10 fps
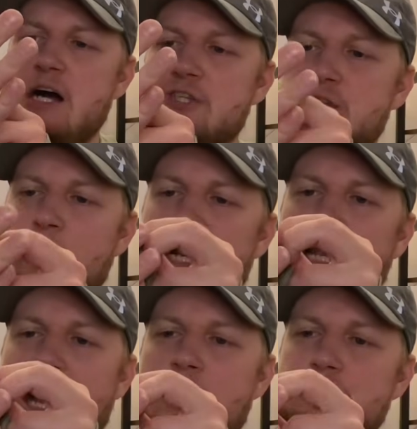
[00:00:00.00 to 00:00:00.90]
So it
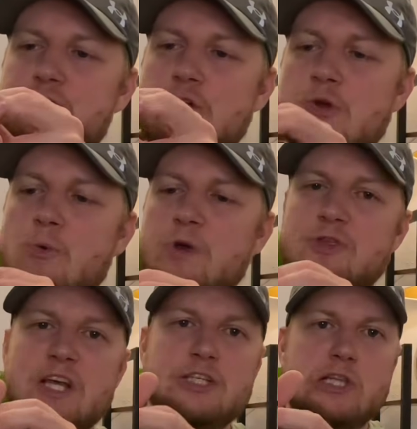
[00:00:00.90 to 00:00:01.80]
allows you,
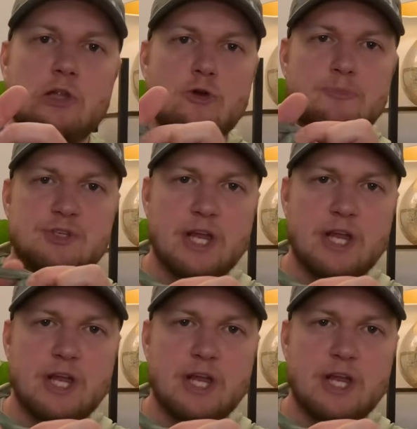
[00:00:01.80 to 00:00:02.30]
with these loops,